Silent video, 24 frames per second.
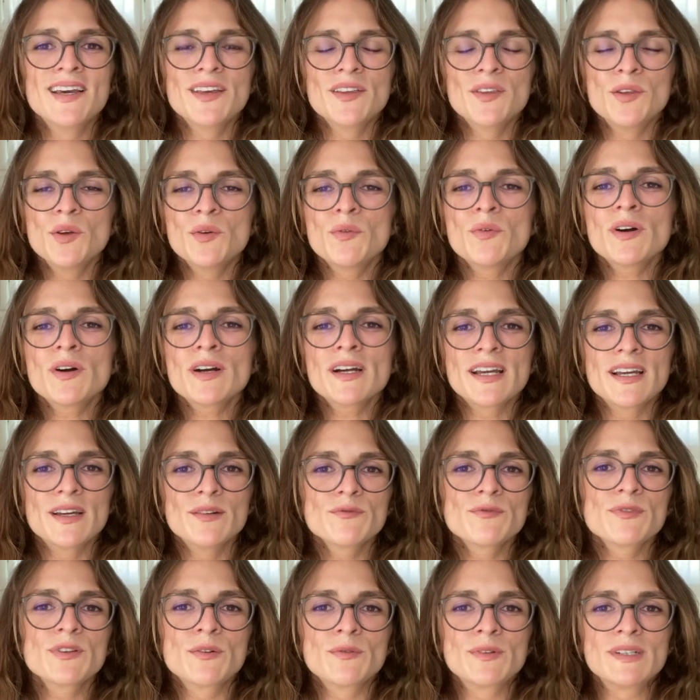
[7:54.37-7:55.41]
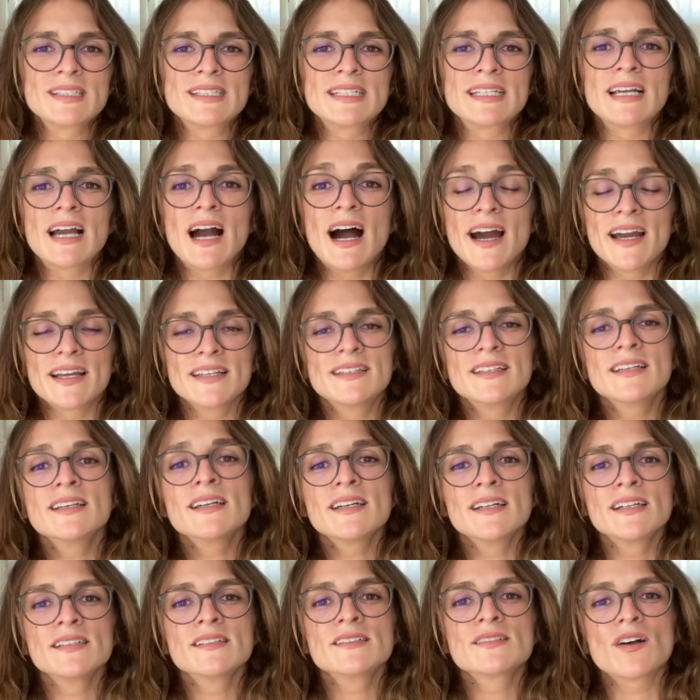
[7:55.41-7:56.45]
you are influencing
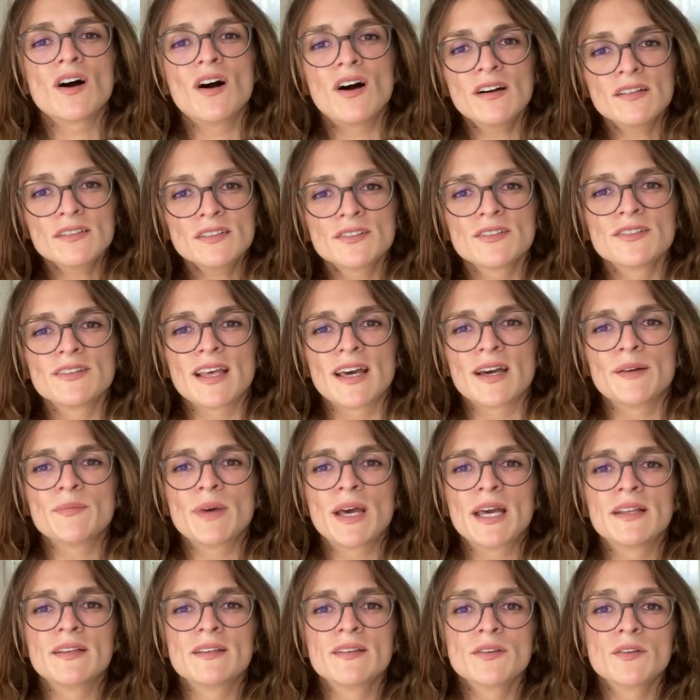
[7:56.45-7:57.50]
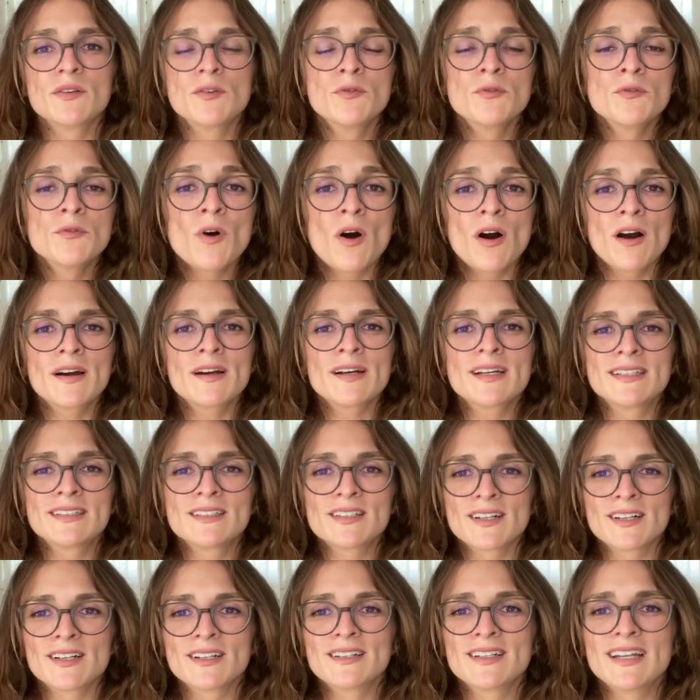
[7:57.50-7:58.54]
ideas onto them, and you are in
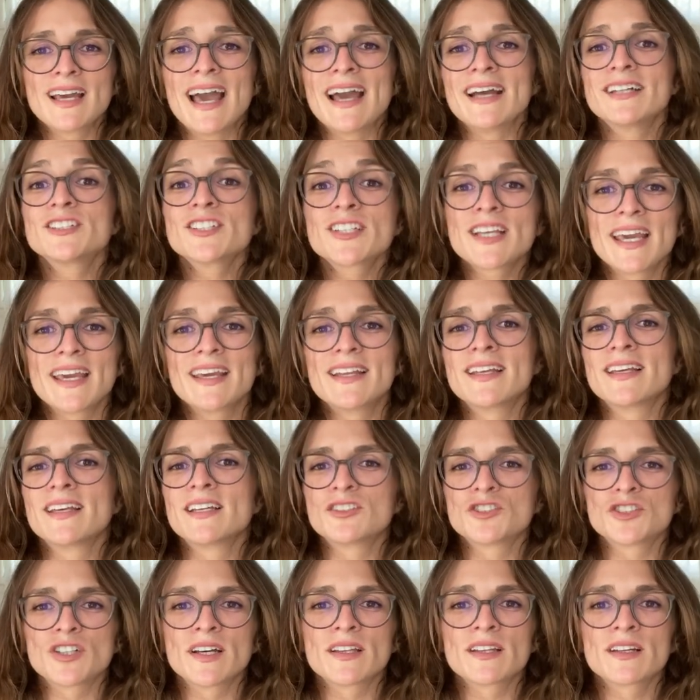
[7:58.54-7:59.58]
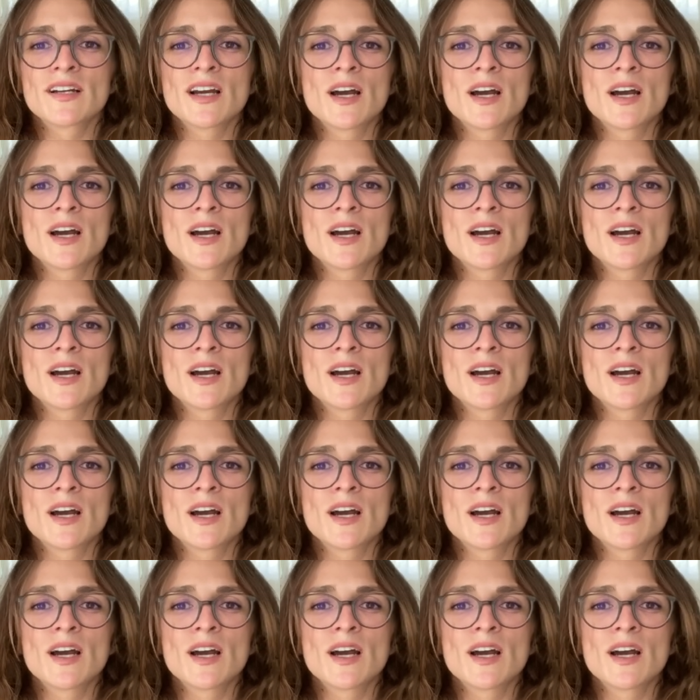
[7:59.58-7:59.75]
turn educating each other